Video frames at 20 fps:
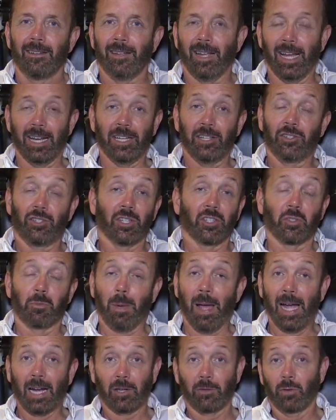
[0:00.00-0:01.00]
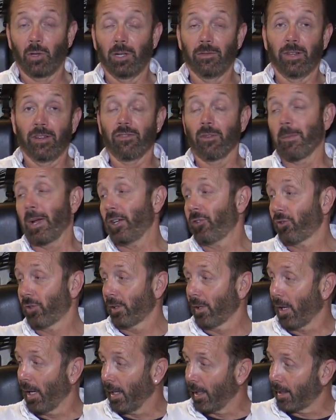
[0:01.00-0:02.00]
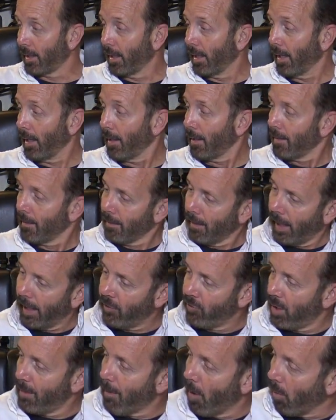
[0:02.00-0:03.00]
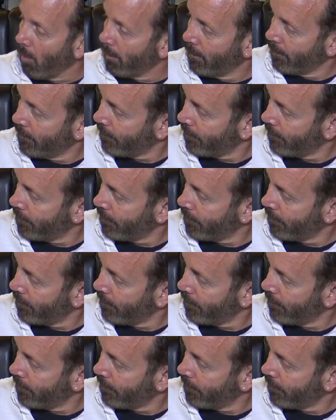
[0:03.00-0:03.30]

And he's just packed full of information like, uh, hey, Jibo,